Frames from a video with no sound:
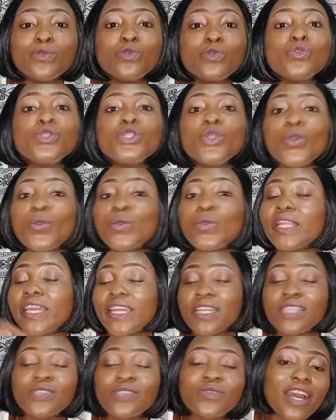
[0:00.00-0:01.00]
who know
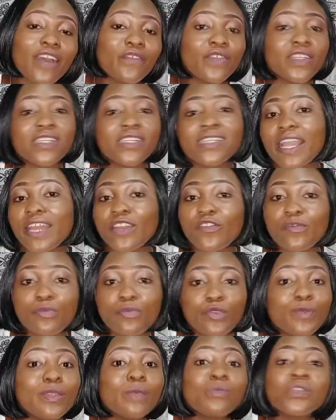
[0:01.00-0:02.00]
ladies who have this kind
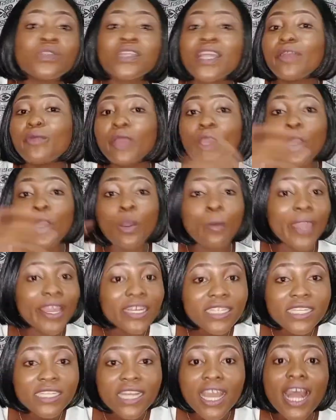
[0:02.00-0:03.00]
of problems, you can
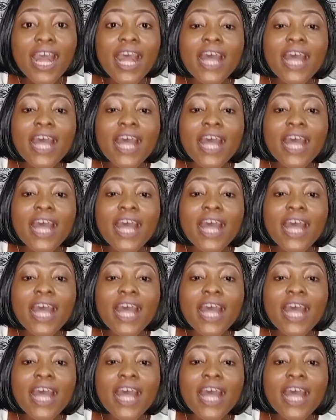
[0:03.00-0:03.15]
recommend